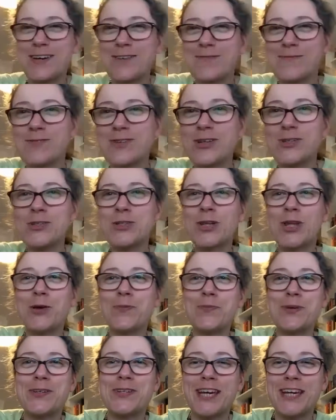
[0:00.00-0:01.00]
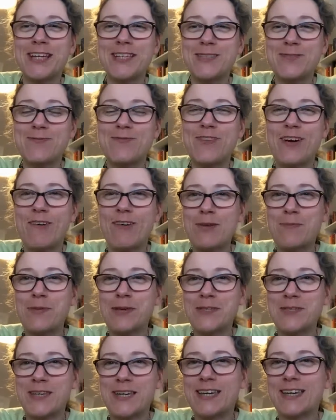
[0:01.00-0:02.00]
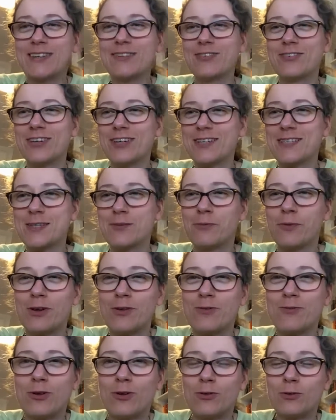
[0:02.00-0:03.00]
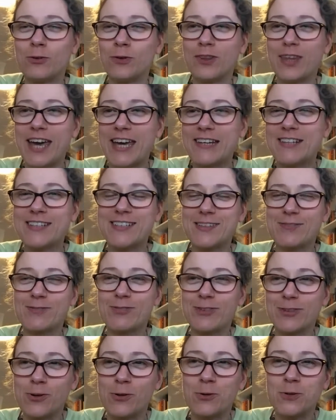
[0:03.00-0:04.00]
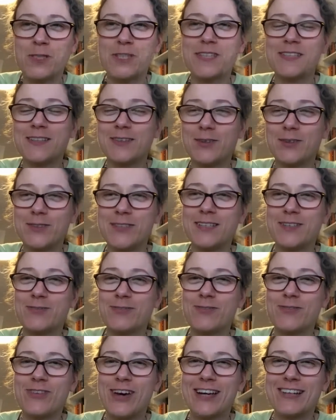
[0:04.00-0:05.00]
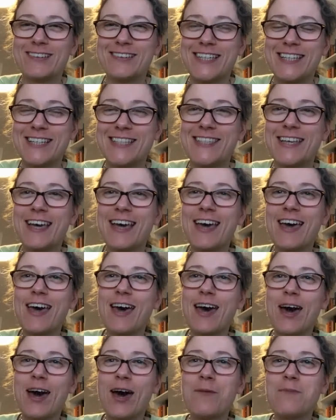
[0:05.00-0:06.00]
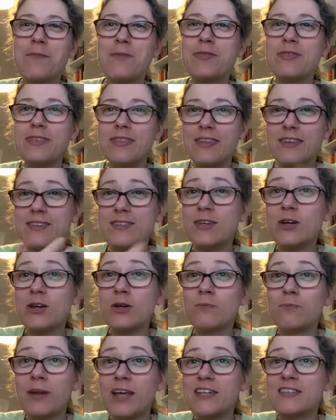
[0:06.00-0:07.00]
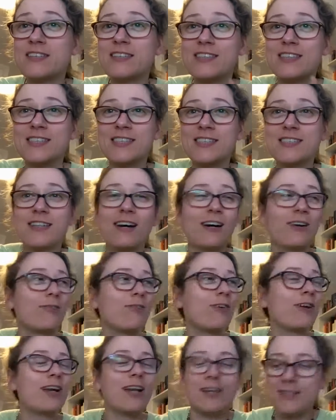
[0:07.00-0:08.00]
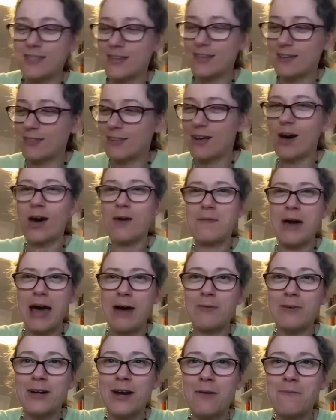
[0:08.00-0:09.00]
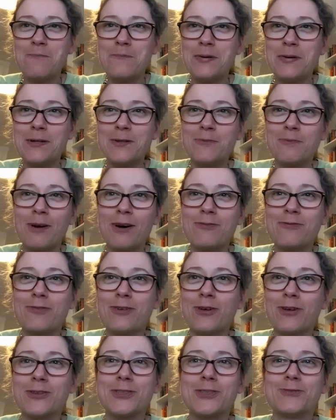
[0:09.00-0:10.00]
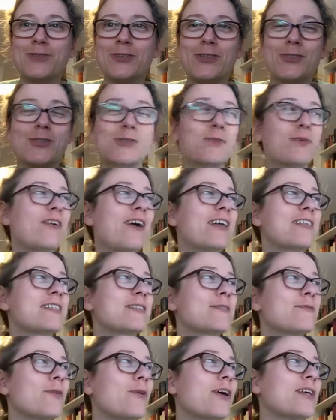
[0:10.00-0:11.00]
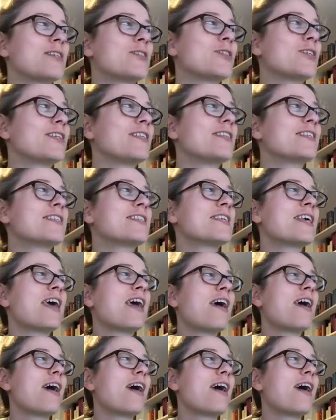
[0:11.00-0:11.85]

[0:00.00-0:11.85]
Virtual Open Day is very busy for someone involved with 8 different courses and lots of different faculties. It's a good place to start, realising that I'm outnumbered by philosophers. We've had some questions.